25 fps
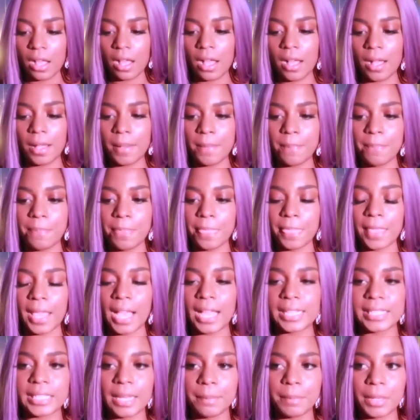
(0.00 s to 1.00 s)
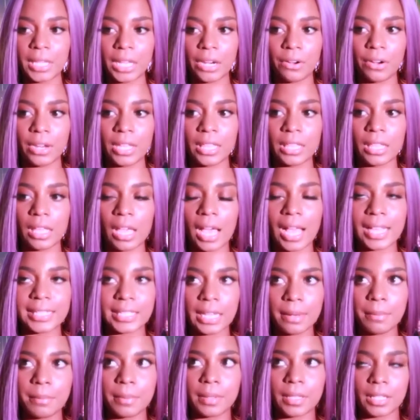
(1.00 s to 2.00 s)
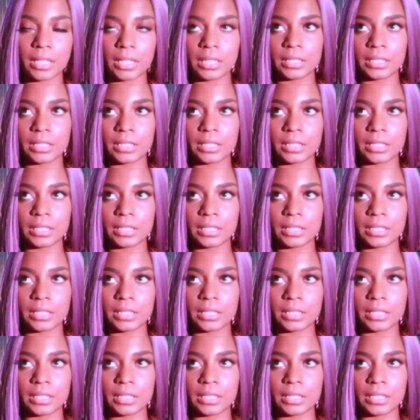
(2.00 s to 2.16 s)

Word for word: Um, as I'm hearing, as I'm